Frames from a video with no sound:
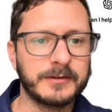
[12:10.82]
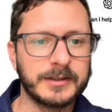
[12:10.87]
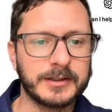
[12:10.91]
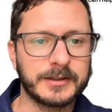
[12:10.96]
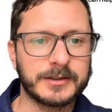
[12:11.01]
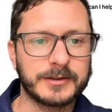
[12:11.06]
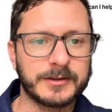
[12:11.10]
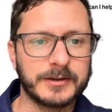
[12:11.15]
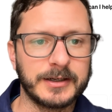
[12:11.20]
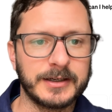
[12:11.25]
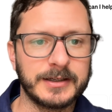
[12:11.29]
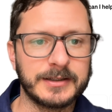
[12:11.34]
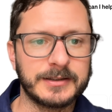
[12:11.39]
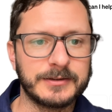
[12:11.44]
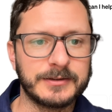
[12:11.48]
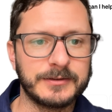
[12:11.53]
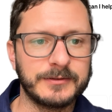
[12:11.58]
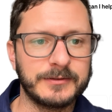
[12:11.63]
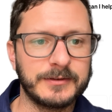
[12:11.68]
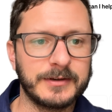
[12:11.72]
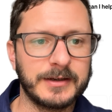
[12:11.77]
and try
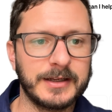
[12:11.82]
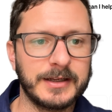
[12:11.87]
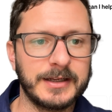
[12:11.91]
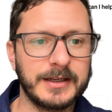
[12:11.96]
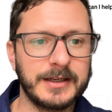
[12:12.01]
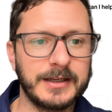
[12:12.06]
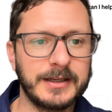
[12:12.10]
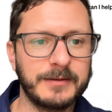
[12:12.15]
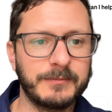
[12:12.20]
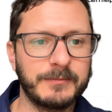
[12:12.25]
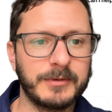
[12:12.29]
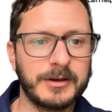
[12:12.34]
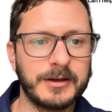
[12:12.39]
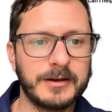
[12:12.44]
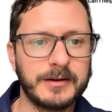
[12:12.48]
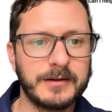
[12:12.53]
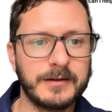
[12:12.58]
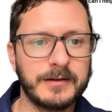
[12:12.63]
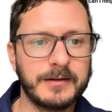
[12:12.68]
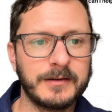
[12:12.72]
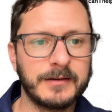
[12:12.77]
to name,
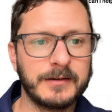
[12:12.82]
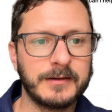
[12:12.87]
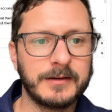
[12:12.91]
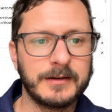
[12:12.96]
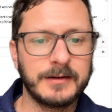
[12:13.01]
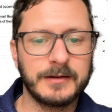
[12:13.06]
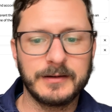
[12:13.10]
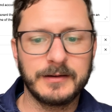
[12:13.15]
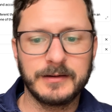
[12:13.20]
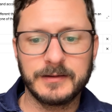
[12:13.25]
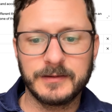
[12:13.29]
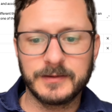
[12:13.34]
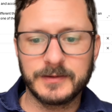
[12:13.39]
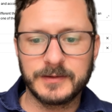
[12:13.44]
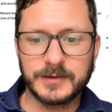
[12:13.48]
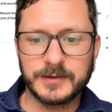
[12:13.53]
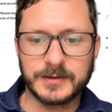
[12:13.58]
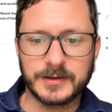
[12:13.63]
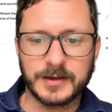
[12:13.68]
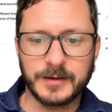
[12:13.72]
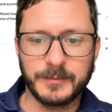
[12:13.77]

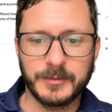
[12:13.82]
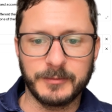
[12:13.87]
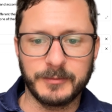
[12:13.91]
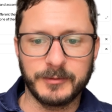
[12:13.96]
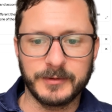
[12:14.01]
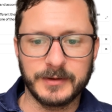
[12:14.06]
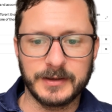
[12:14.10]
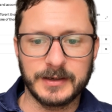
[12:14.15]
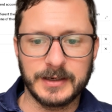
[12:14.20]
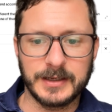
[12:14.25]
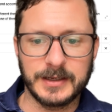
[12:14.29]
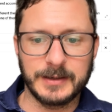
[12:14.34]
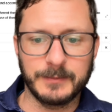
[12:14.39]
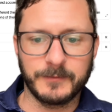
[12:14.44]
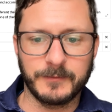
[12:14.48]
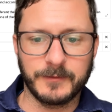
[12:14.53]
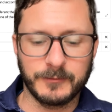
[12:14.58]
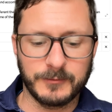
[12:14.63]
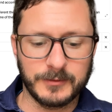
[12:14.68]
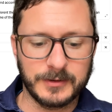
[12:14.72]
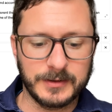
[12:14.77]
just come up with a name
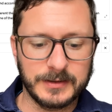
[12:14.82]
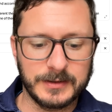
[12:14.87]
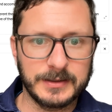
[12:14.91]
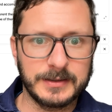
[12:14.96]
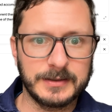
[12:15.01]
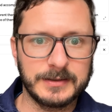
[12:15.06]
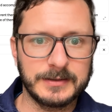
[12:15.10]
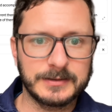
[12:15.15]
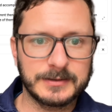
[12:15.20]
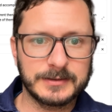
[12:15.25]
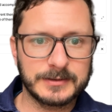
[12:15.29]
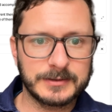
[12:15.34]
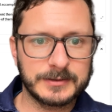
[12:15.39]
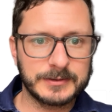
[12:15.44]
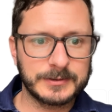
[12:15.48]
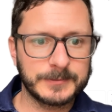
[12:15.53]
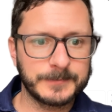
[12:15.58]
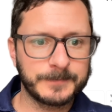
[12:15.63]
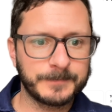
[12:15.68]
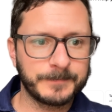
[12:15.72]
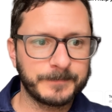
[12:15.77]
for one of
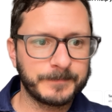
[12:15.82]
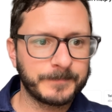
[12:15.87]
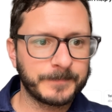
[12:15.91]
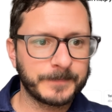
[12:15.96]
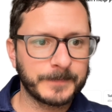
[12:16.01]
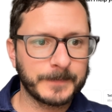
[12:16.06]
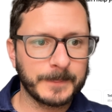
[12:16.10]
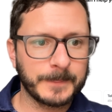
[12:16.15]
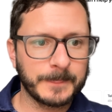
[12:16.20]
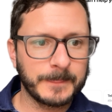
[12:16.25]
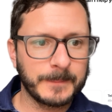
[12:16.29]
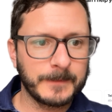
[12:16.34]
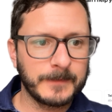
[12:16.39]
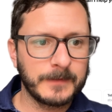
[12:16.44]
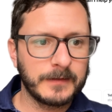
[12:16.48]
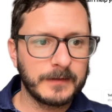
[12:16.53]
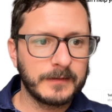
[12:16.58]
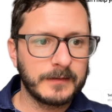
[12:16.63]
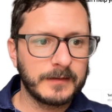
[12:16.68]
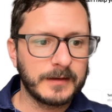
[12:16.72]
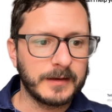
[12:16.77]
these.
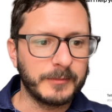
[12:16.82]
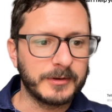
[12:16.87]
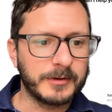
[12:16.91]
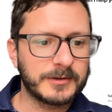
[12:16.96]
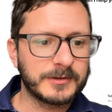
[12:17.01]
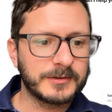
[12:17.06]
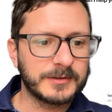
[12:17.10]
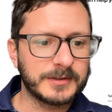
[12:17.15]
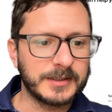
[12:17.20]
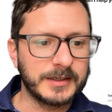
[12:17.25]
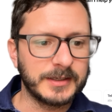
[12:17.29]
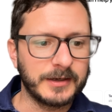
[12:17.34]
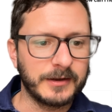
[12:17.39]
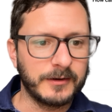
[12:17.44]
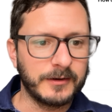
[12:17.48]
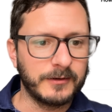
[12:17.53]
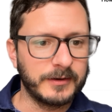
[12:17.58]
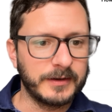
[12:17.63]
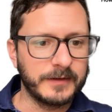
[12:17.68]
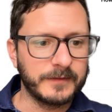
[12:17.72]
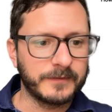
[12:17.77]
I'm interested to
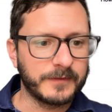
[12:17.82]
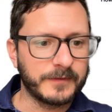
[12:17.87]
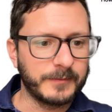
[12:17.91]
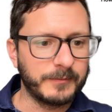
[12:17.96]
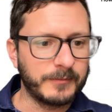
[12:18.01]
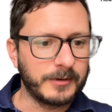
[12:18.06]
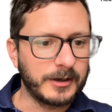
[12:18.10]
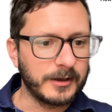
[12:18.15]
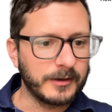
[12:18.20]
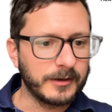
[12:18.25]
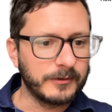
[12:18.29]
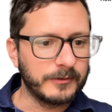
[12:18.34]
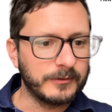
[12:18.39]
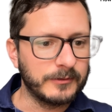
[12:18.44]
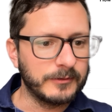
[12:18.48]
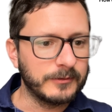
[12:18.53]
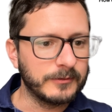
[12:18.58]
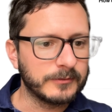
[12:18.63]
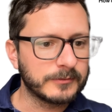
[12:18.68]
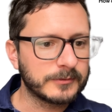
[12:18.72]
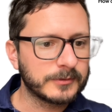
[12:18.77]
know if the
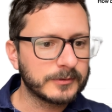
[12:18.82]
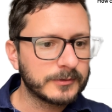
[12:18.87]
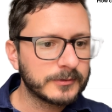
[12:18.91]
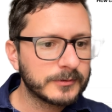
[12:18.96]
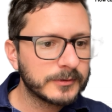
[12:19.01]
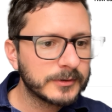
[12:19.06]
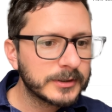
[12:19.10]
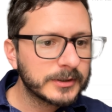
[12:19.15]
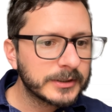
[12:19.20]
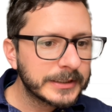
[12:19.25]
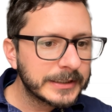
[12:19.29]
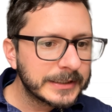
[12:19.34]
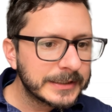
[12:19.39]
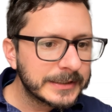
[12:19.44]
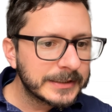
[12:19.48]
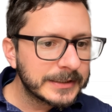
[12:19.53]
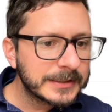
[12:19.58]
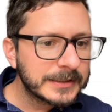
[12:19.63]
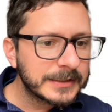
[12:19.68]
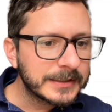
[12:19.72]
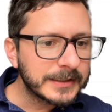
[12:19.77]
model,
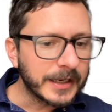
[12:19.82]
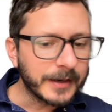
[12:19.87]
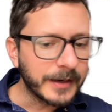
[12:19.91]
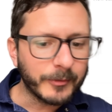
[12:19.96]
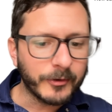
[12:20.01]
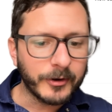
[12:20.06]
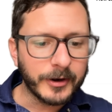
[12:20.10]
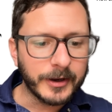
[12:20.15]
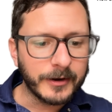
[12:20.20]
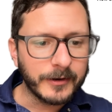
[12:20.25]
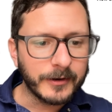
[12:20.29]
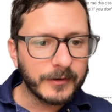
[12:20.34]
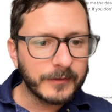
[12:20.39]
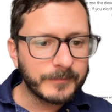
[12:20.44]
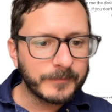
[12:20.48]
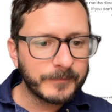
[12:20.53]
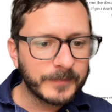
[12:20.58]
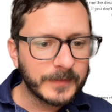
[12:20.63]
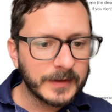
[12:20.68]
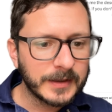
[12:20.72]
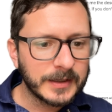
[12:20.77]
Namerator.
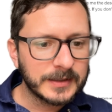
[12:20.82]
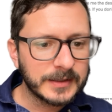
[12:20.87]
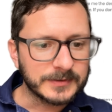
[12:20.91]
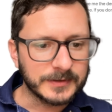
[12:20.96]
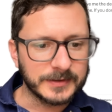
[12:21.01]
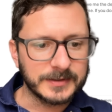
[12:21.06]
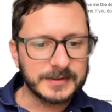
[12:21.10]
So